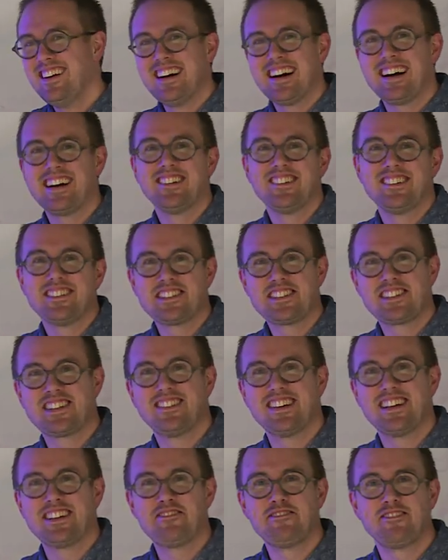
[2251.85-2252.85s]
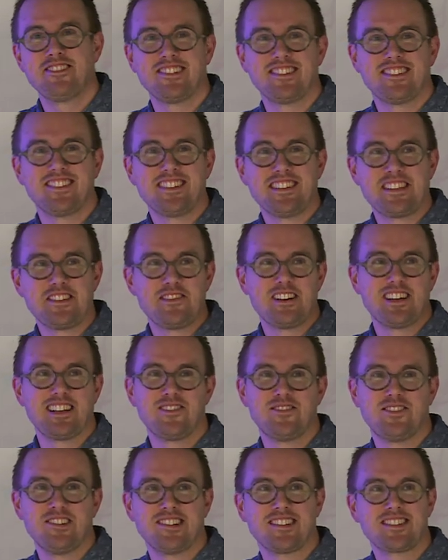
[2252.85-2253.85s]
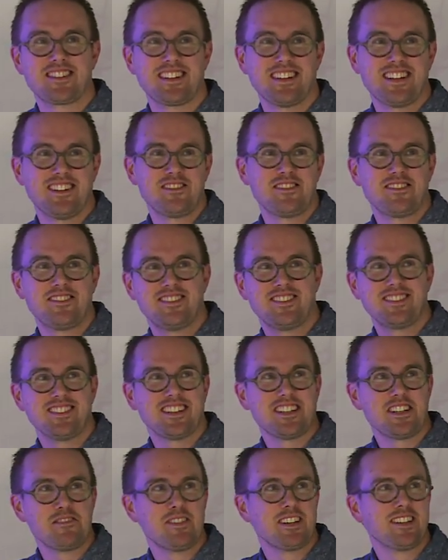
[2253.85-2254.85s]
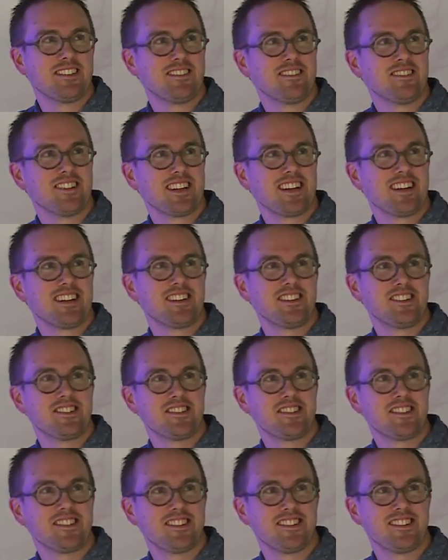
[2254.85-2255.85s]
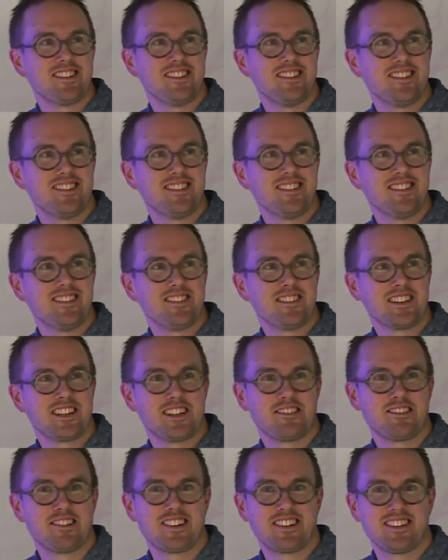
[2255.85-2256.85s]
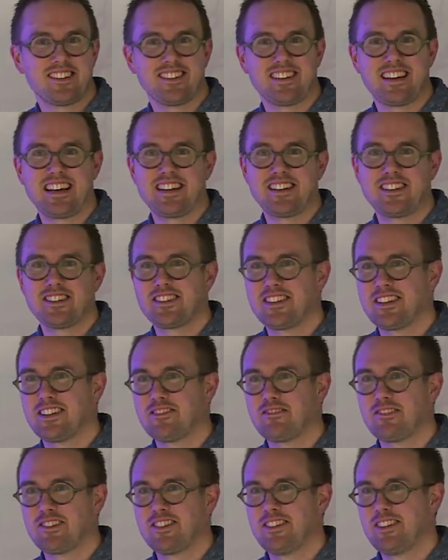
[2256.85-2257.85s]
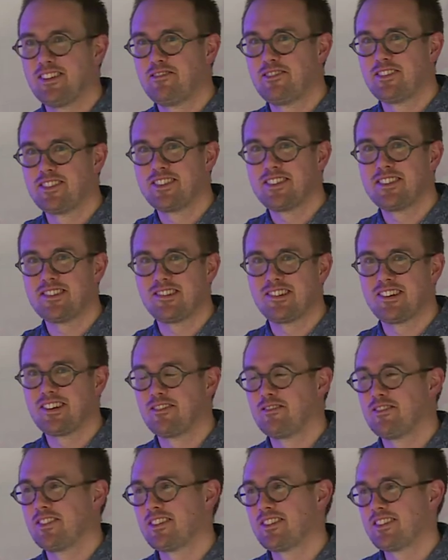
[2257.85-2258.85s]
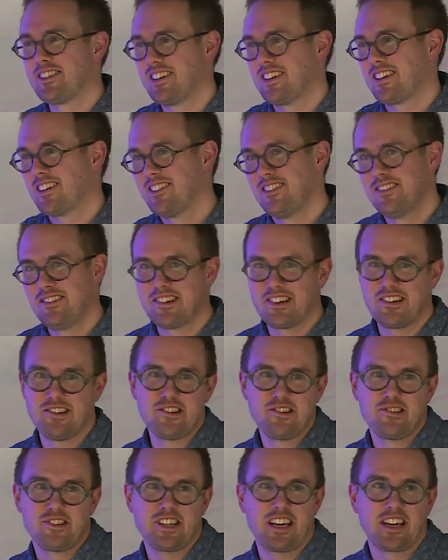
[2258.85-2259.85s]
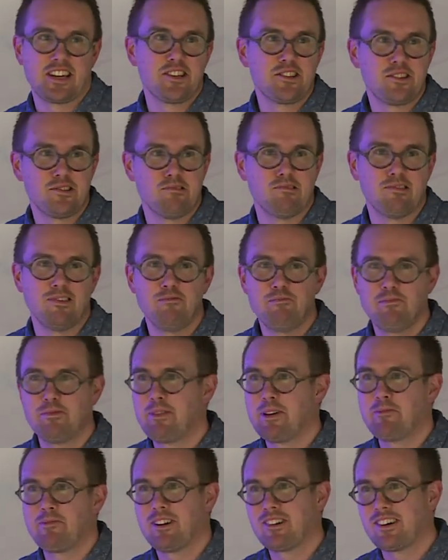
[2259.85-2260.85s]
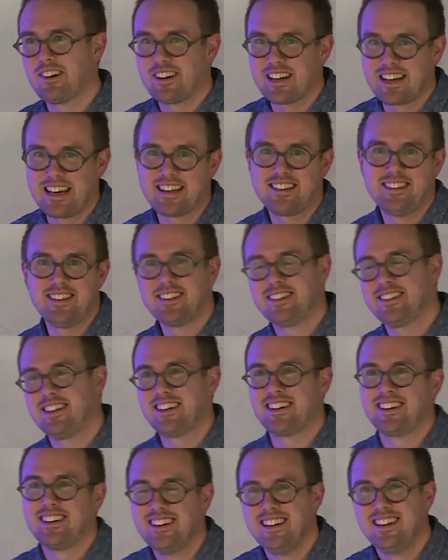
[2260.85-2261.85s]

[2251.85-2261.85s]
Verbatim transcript: I know it's great for developers, and I, I mean, when I used to, when I worked at the agency, it was a different story i was just like you can use any tool, people are gonna get it, like.